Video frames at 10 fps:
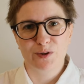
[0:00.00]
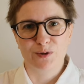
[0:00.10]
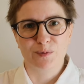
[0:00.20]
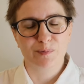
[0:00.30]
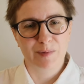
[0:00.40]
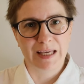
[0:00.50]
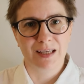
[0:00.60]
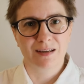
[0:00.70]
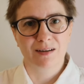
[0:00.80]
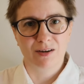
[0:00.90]
to
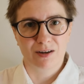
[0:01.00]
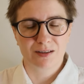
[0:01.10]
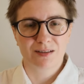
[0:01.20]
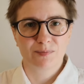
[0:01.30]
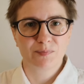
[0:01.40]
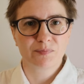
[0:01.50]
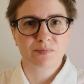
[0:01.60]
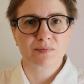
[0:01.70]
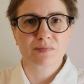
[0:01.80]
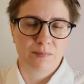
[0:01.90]
make art.
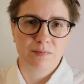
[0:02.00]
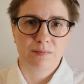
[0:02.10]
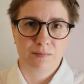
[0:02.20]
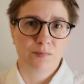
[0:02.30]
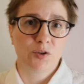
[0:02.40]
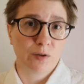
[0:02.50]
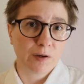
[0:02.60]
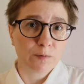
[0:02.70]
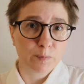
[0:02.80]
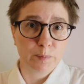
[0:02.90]
You
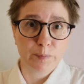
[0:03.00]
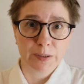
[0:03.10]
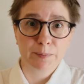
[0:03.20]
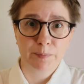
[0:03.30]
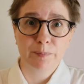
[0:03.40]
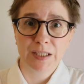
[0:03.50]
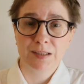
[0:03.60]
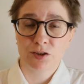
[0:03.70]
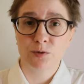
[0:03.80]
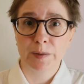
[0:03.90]
have
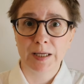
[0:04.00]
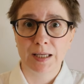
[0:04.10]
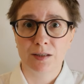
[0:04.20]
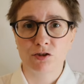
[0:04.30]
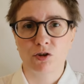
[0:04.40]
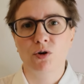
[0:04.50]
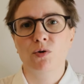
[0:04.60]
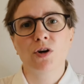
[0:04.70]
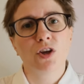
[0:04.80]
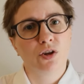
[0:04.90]
bills to pay,
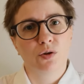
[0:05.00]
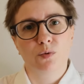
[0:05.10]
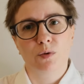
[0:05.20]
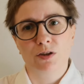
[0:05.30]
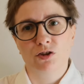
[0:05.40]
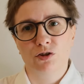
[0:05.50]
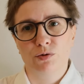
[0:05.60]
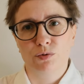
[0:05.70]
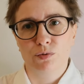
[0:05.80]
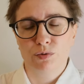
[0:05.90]
so you want
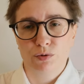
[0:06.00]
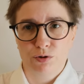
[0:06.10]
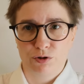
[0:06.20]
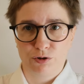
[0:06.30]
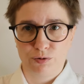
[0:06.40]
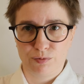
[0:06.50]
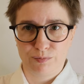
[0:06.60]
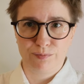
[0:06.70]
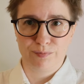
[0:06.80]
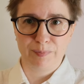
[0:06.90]
to
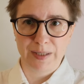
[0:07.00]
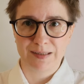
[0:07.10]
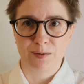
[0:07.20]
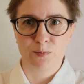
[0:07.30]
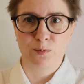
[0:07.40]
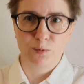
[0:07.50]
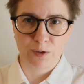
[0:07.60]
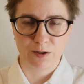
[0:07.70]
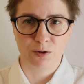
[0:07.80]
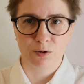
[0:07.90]
pay them
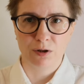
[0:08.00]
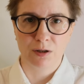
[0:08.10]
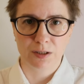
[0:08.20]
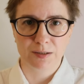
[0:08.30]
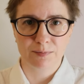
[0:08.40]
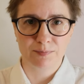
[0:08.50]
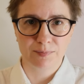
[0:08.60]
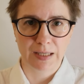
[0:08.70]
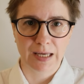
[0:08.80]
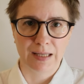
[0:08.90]
with your art,
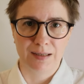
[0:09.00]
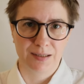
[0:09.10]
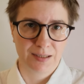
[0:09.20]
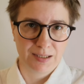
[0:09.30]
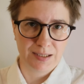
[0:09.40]
and